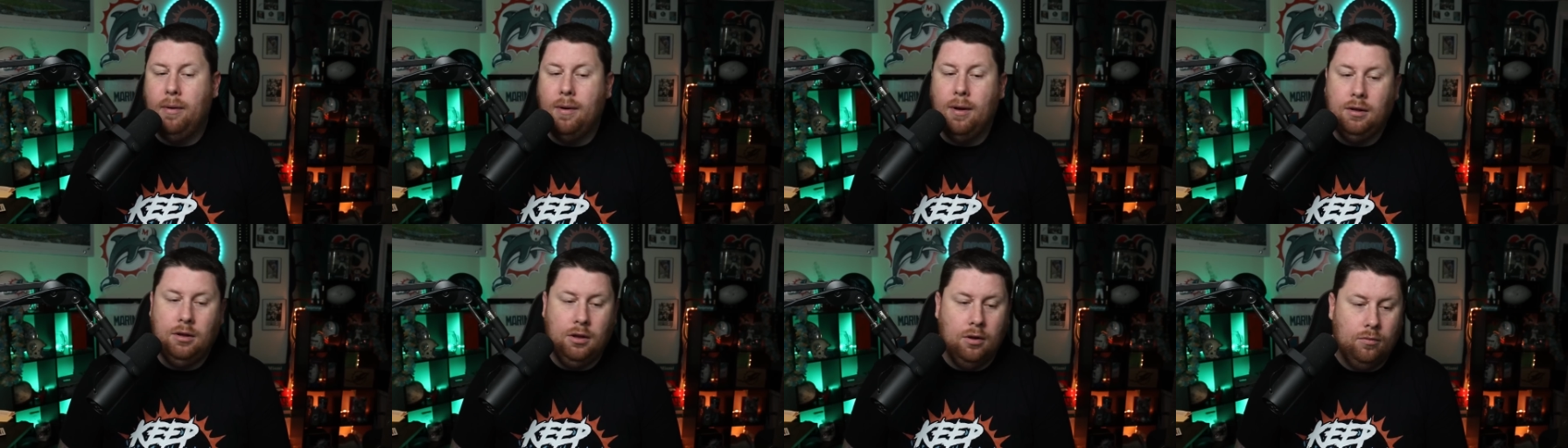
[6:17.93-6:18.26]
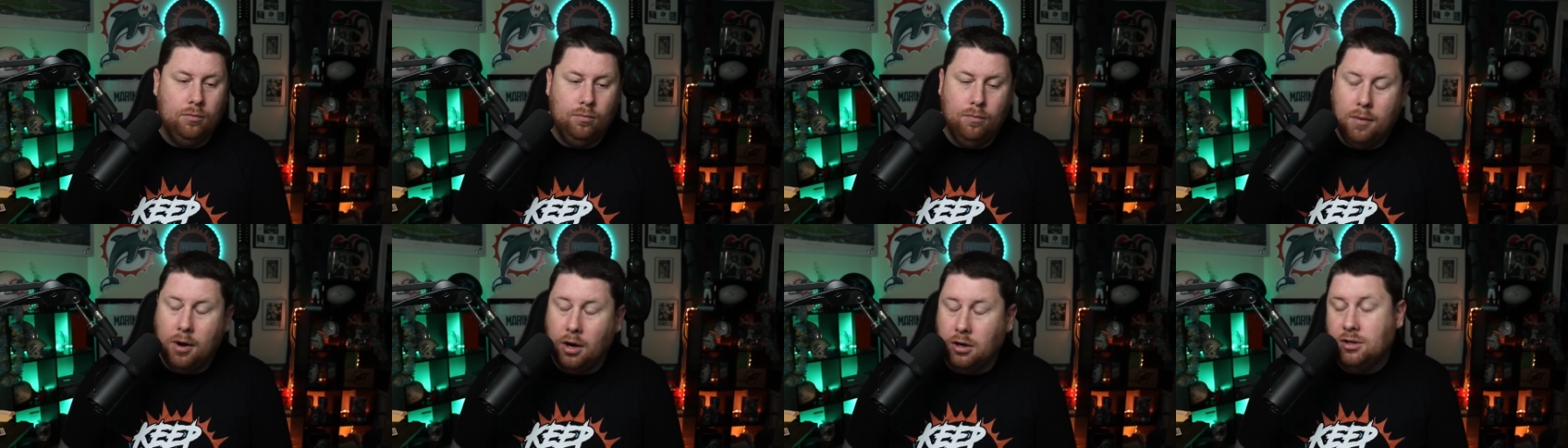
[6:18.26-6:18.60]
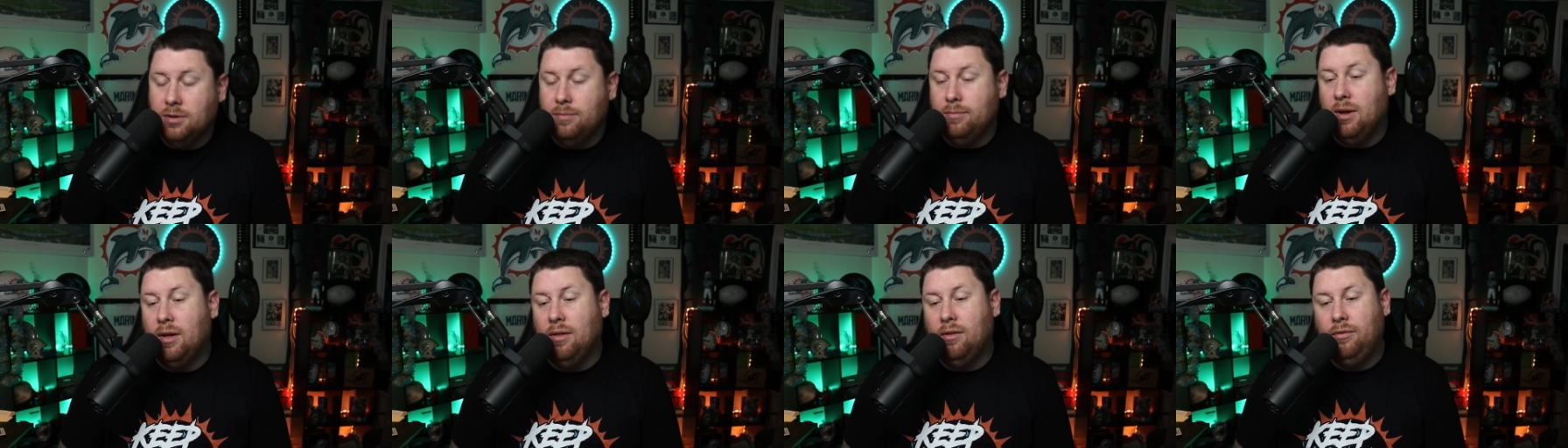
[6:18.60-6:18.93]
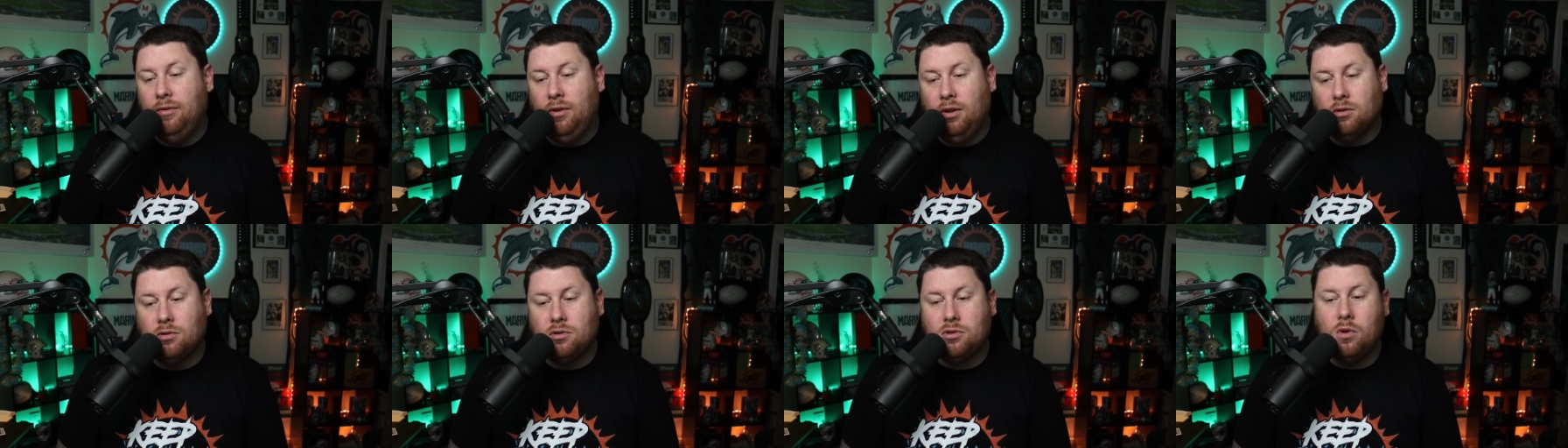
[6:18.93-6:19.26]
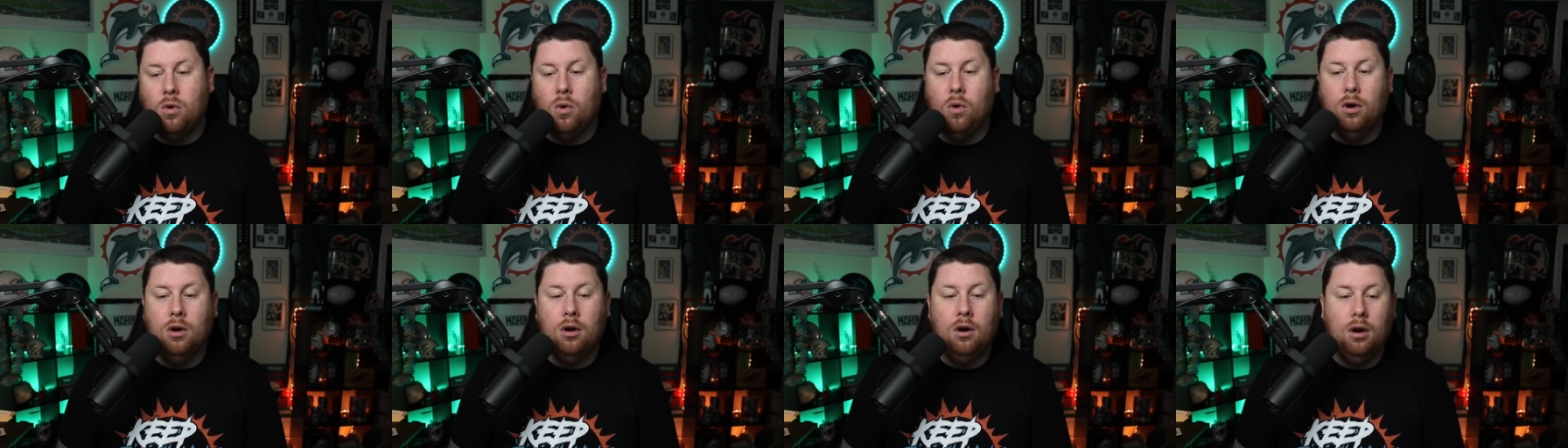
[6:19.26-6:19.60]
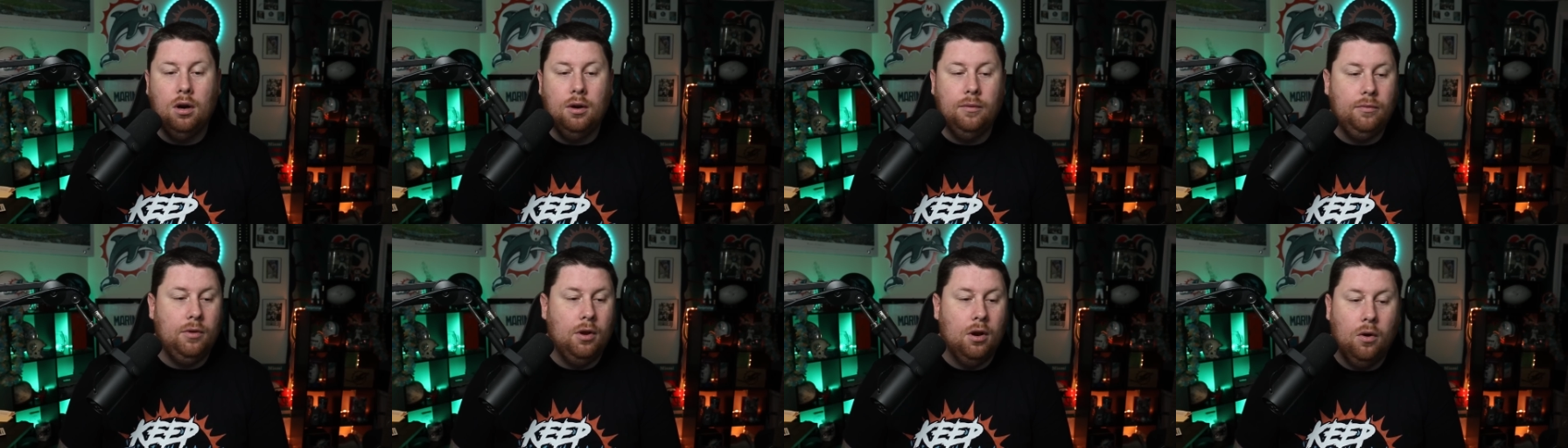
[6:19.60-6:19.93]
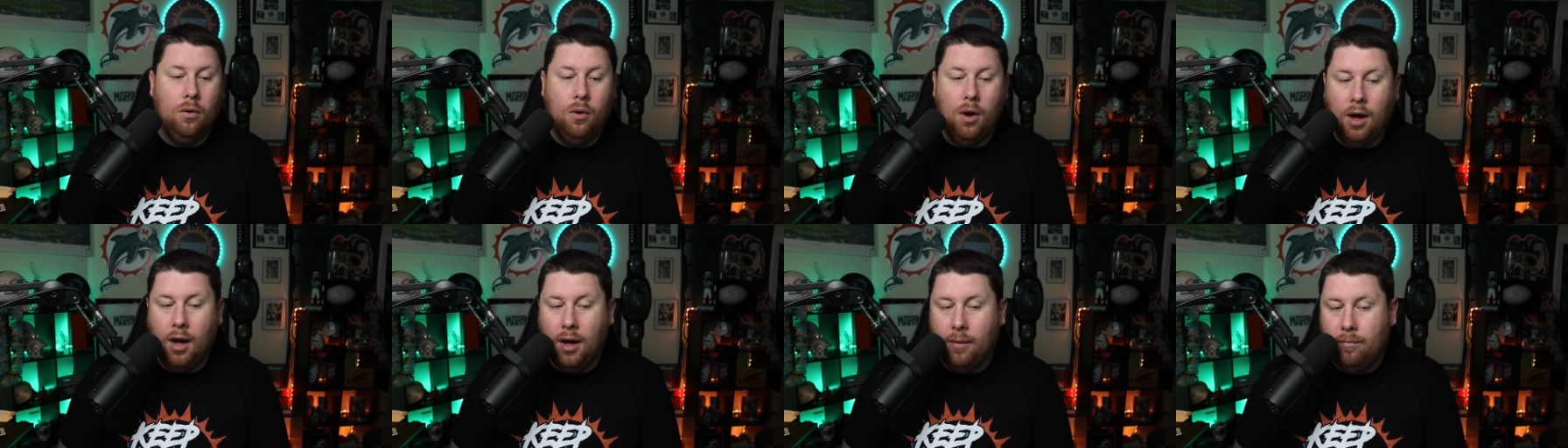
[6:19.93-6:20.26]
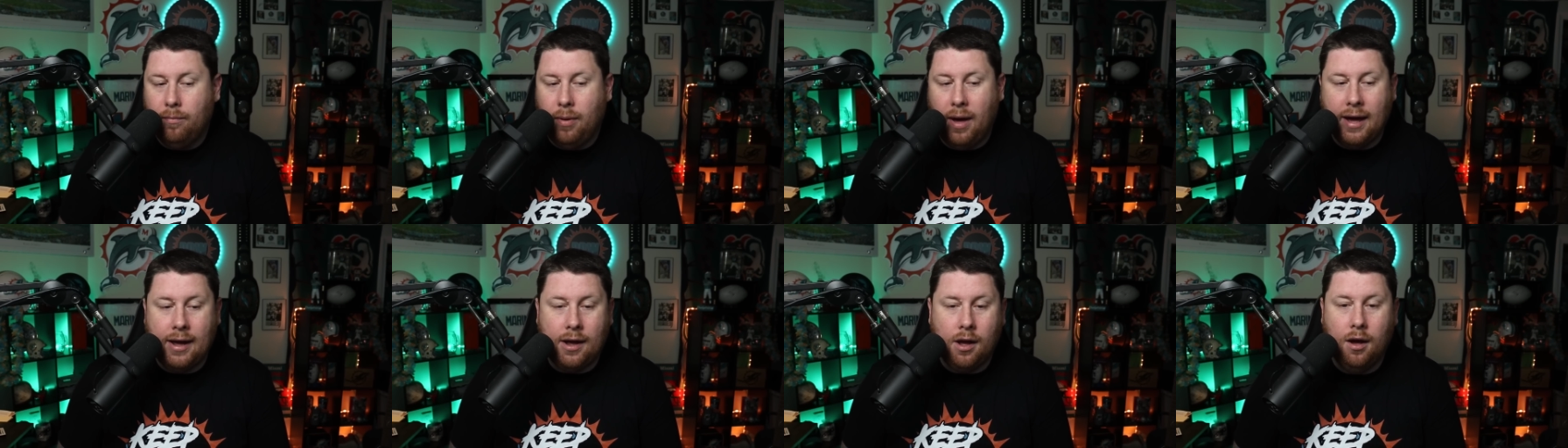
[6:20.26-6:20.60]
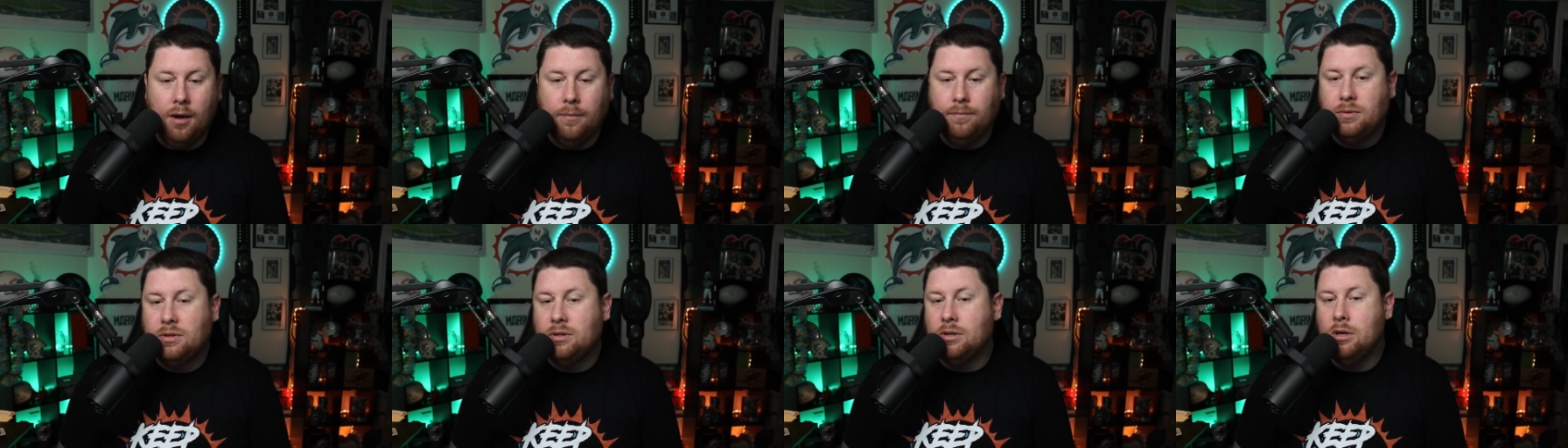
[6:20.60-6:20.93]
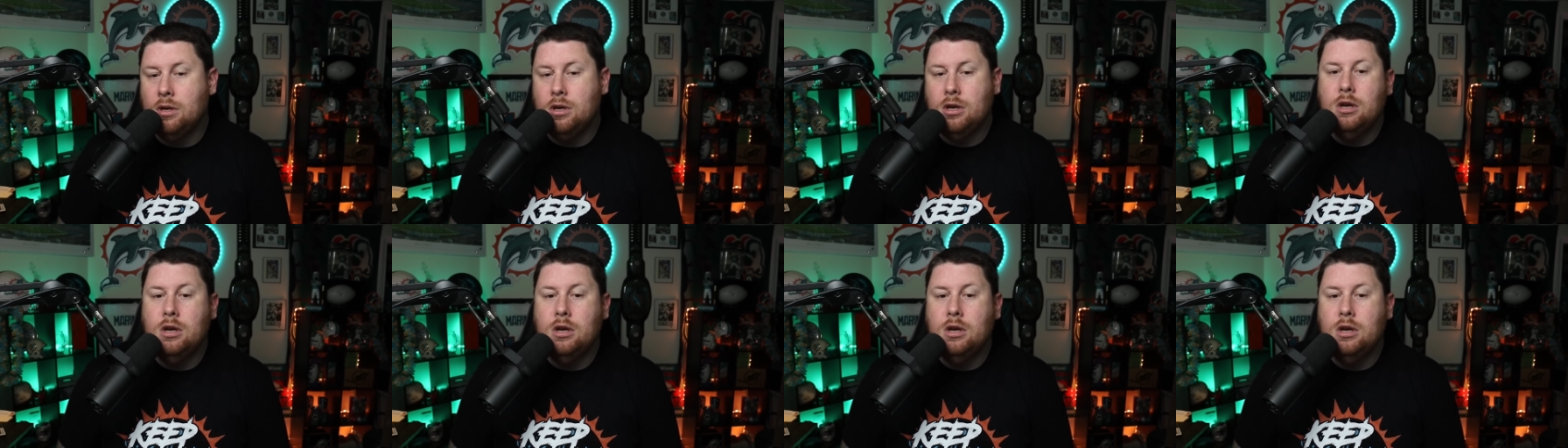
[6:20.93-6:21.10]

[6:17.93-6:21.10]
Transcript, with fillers: you know, march them down the field, score, you know, uh, backups,